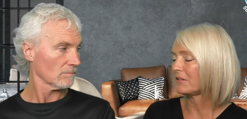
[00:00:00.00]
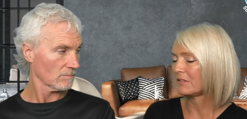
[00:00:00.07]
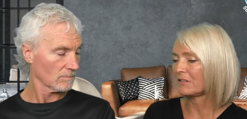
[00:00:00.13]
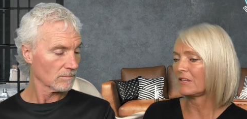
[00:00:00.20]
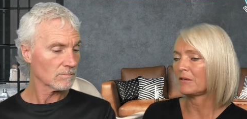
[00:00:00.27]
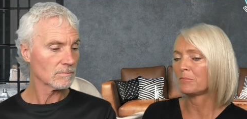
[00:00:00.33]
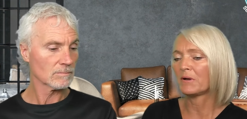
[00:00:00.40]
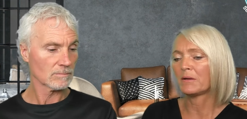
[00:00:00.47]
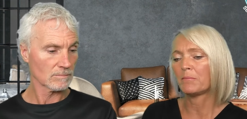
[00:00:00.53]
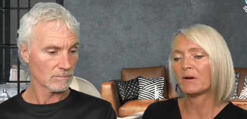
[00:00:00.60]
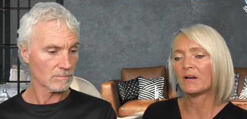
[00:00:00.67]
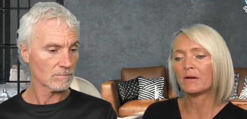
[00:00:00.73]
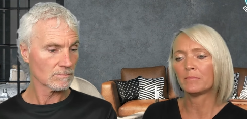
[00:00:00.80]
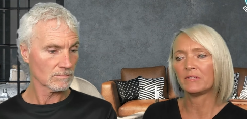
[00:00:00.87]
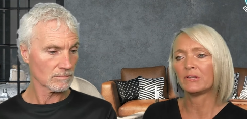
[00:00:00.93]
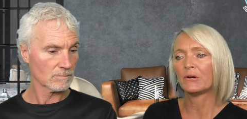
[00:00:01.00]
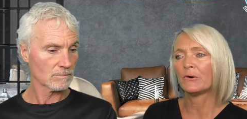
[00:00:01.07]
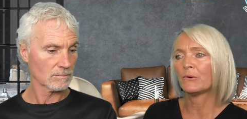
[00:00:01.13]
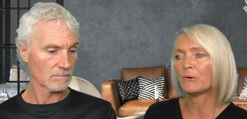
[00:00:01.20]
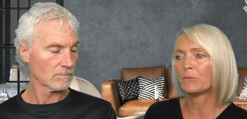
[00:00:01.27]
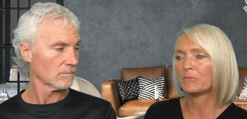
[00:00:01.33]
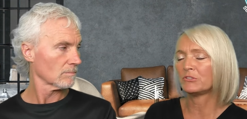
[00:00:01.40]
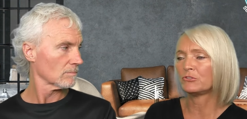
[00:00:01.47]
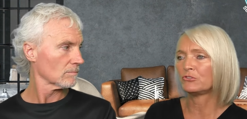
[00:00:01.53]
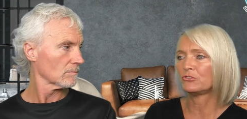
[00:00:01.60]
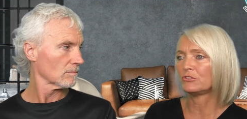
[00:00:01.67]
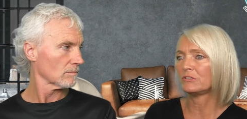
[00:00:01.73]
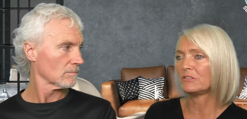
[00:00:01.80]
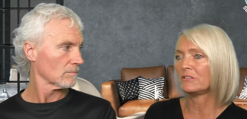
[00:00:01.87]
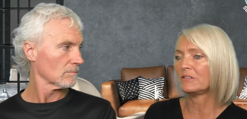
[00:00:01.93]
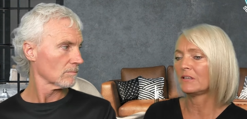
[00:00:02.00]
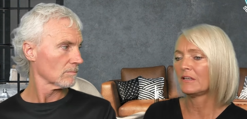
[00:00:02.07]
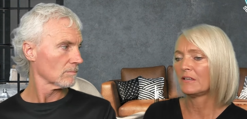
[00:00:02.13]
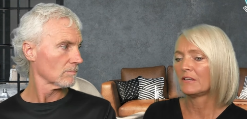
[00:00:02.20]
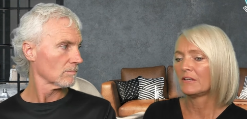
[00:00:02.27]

Speaker 1: and my mom in the home, and she